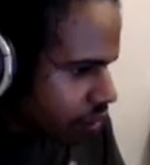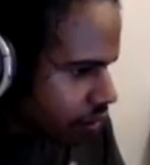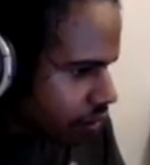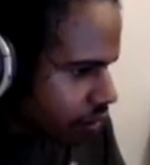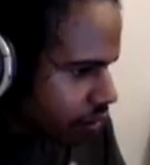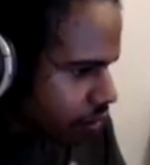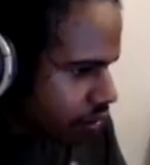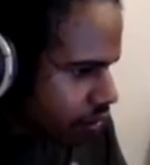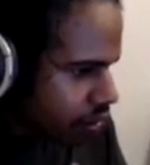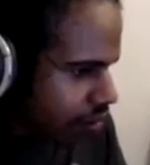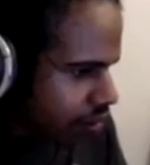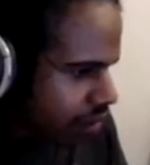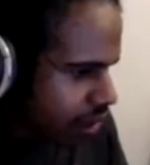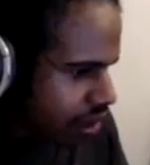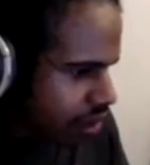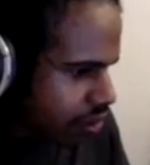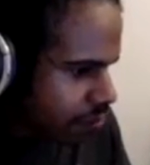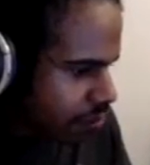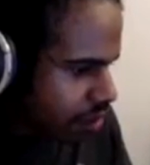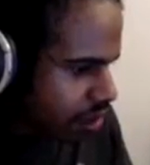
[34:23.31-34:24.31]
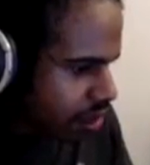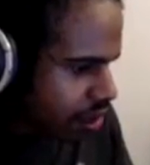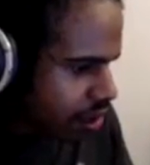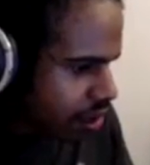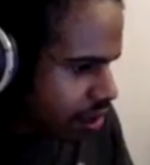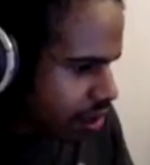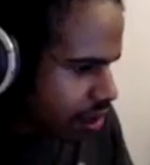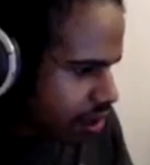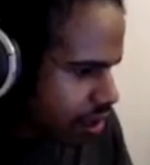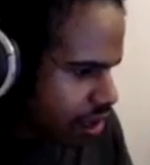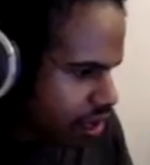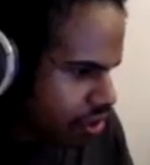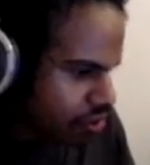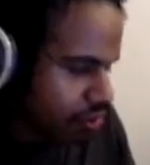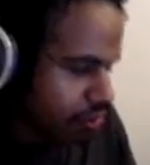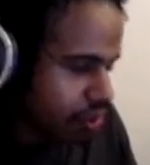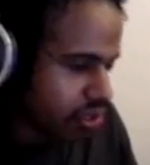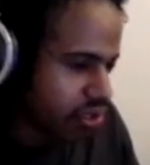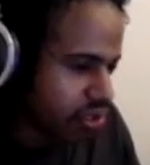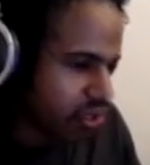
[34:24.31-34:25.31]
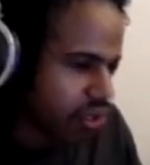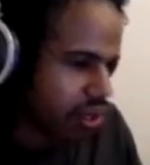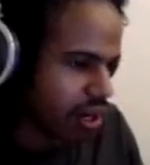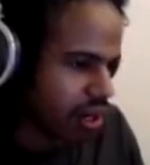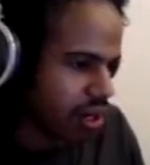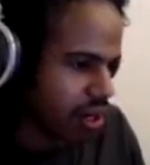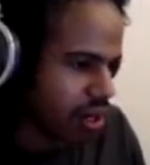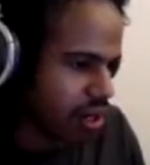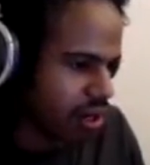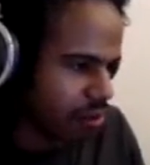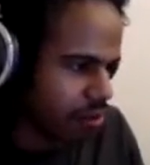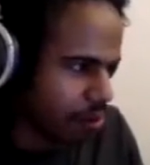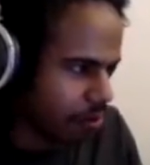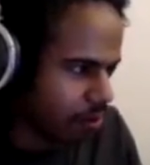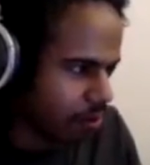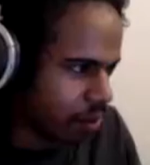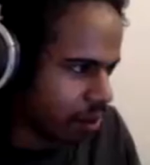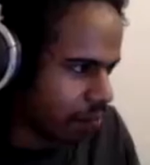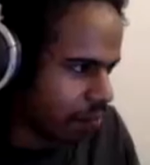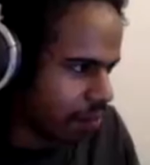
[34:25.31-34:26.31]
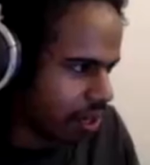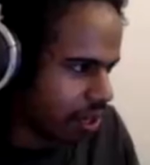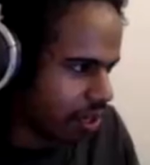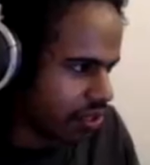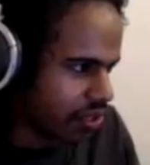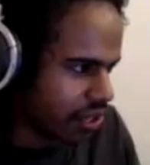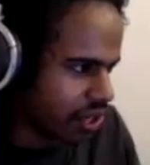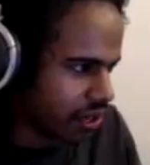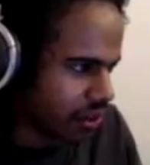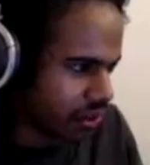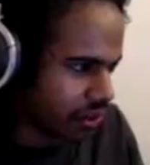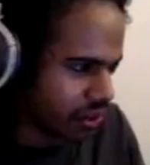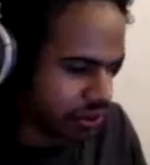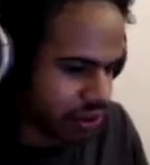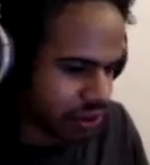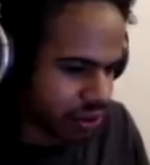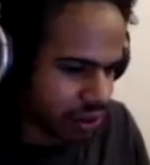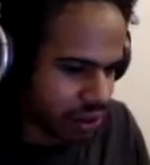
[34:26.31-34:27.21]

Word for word: 3 something XP. I should really start um, upgrading my skills